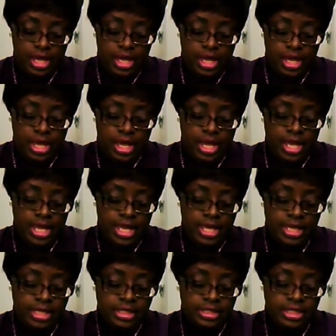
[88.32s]

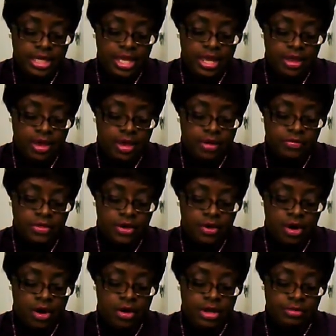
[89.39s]
and there
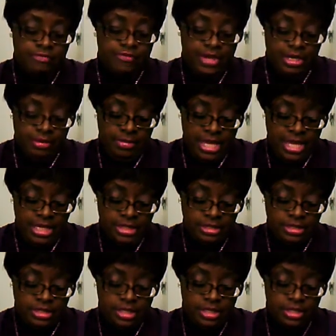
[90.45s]
are amphetamines.
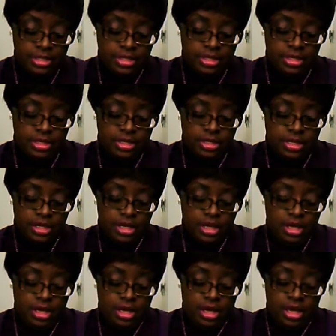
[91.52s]

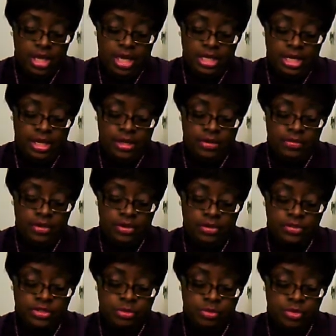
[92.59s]
And there
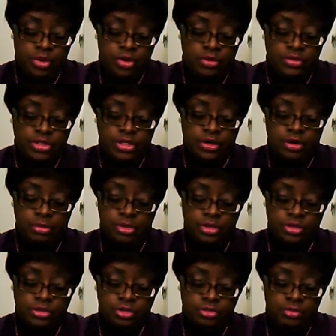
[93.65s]
are some words here. I'm
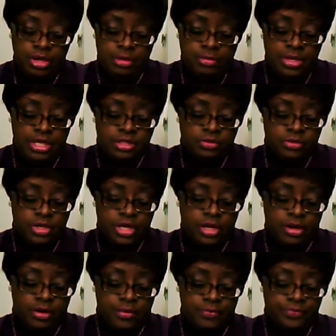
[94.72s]
going to do my best with
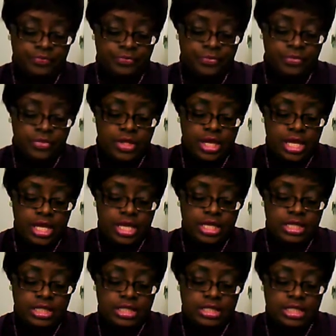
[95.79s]
here.
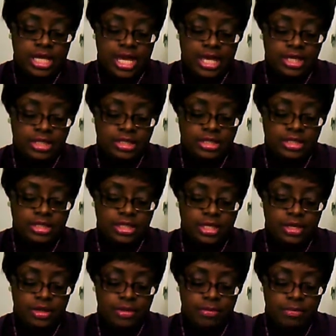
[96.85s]

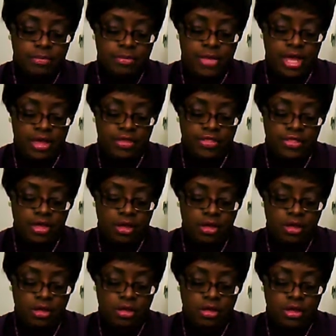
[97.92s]

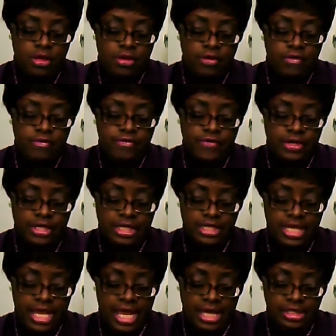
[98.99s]

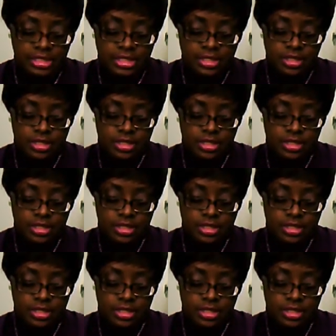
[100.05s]
Dexmethylphenidate,